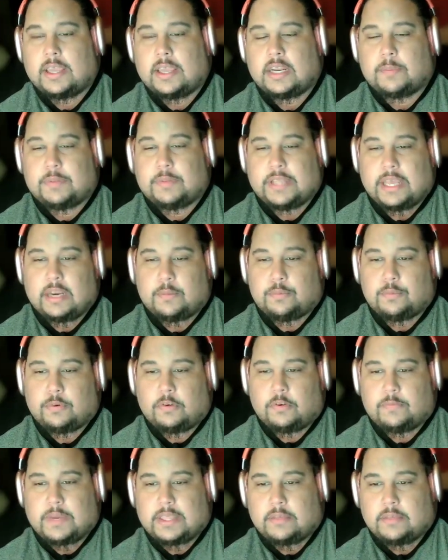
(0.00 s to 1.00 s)
in a plan
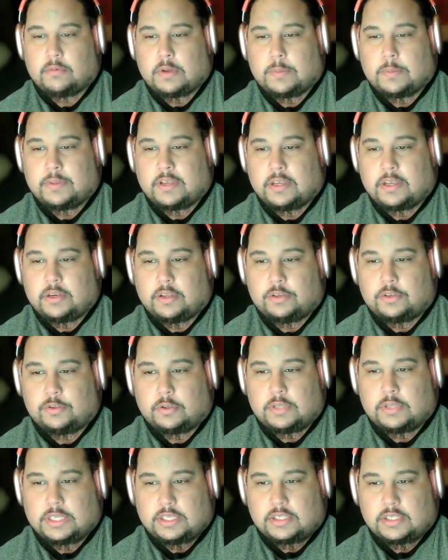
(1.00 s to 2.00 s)
approved by the
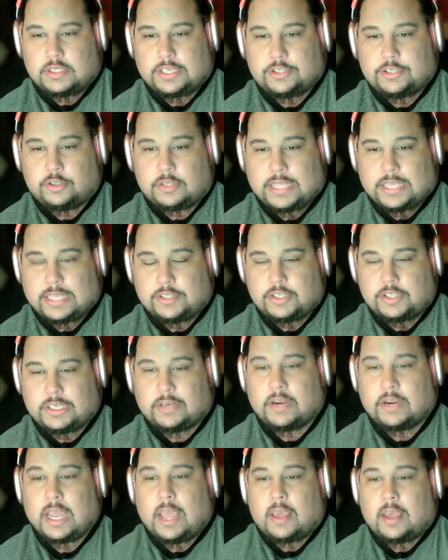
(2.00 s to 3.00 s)
Republican-controlled legislature last
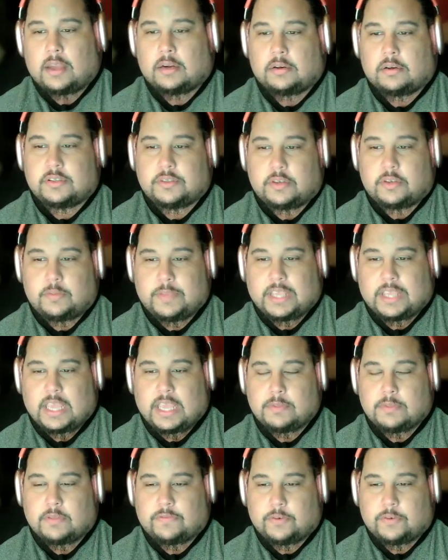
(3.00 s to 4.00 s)
year, Arizona
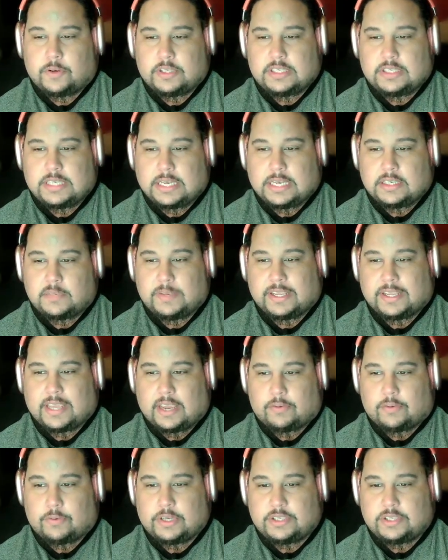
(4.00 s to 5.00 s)
became the first state to make
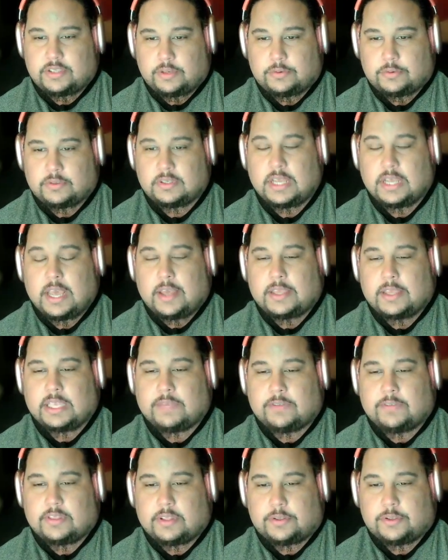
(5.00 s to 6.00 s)
every student,
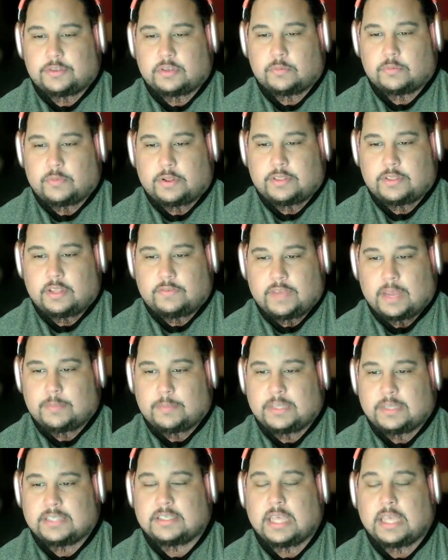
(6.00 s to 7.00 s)
even those from wealthy
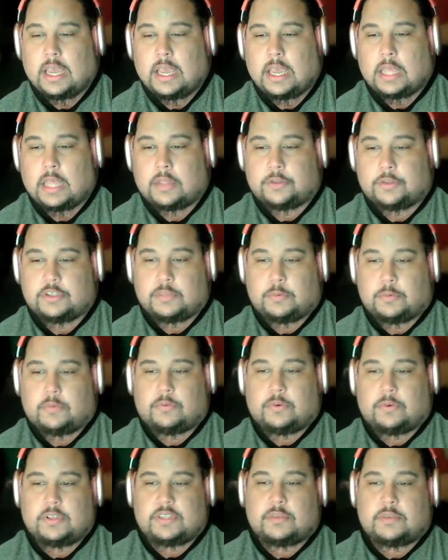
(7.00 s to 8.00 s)
families, eligible
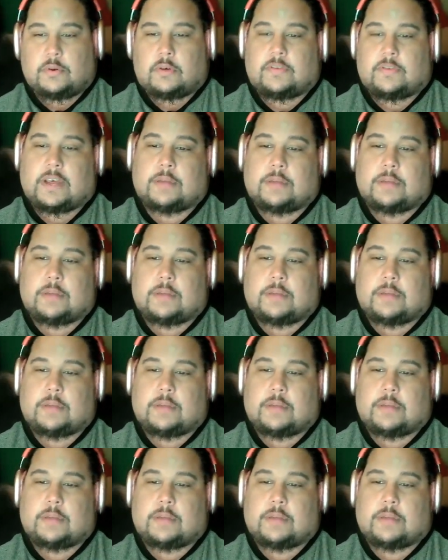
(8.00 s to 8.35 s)
for a school